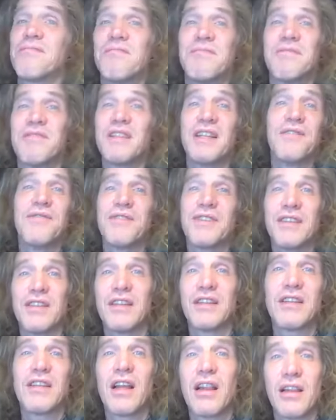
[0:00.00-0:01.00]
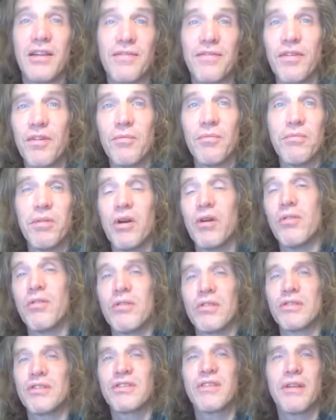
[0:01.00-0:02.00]
and lives in the telephone pole
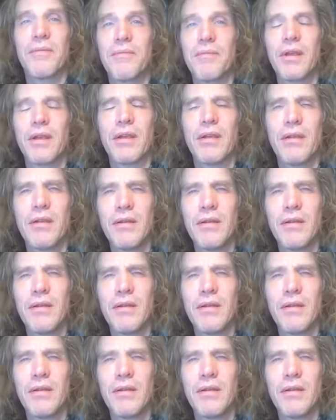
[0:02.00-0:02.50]
or something?